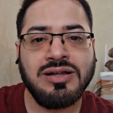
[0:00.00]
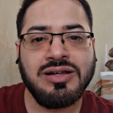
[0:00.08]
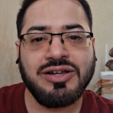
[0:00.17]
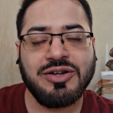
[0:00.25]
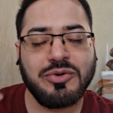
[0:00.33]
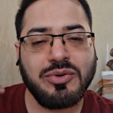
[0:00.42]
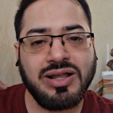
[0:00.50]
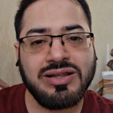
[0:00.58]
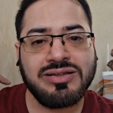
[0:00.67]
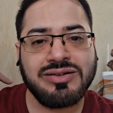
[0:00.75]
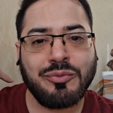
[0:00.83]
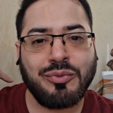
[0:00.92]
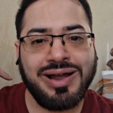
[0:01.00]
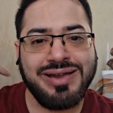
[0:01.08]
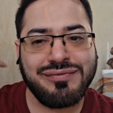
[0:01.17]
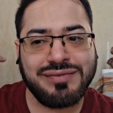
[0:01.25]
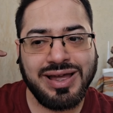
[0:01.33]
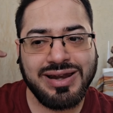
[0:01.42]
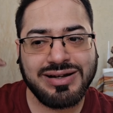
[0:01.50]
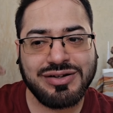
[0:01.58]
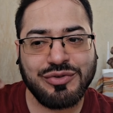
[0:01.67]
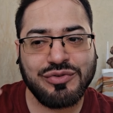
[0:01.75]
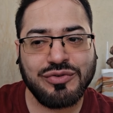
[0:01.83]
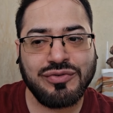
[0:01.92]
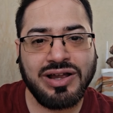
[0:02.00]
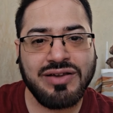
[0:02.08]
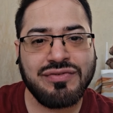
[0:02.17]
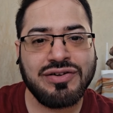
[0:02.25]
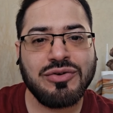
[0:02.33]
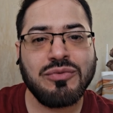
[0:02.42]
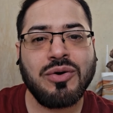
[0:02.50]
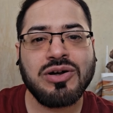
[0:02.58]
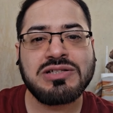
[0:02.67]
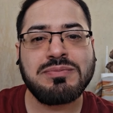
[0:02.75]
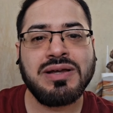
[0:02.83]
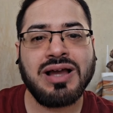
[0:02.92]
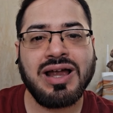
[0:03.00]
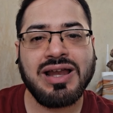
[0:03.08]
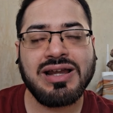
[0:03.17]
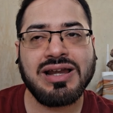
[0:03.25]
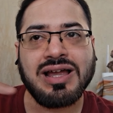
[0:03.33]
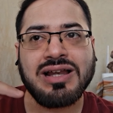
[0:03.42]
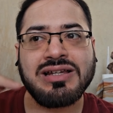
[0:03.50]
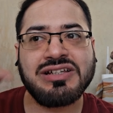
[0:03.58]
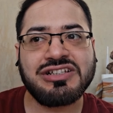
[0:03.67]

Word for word: you know, and the wife character of the wife, you know, walks behind, and